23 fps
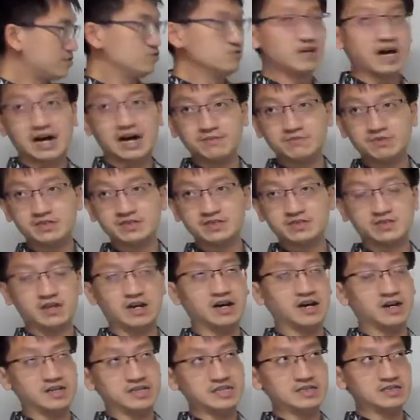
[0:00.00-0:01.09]
carbons
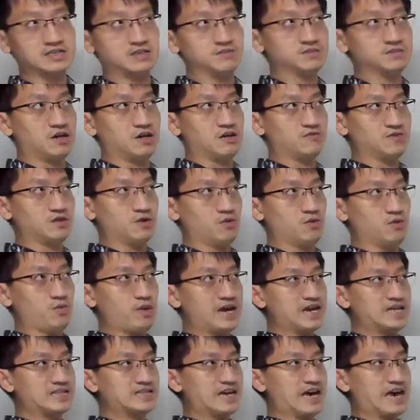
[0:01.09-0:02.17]
in terms of the
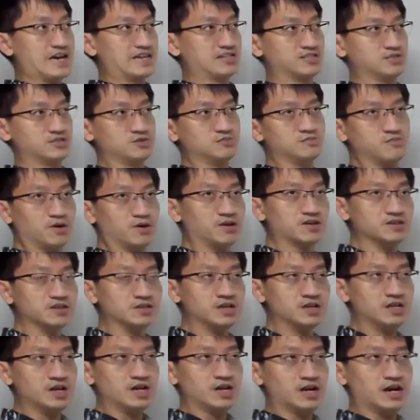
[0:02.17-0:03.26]
way the axial bond
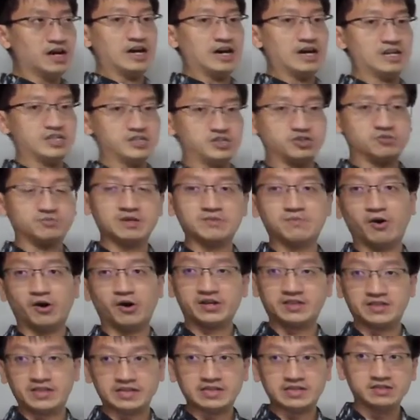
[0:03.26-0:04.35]
should be
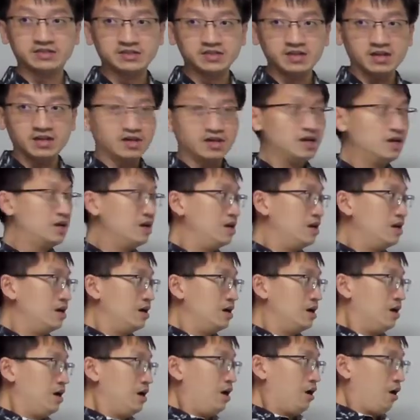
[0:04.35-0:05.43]
pointing.
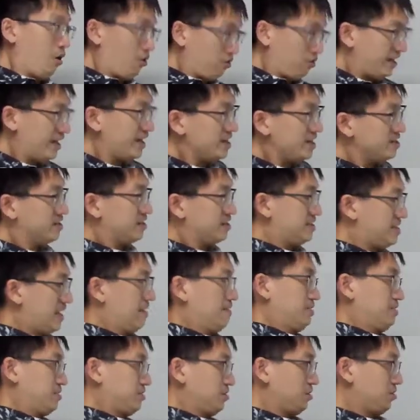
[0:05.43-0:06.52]
Okay, yeah,
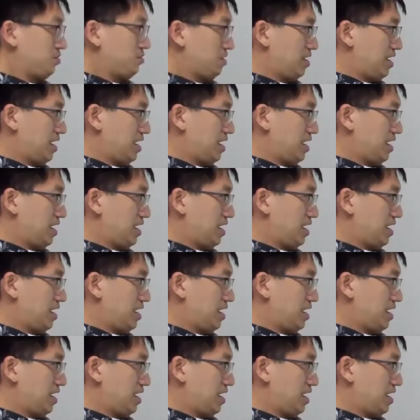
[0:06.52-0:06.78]
so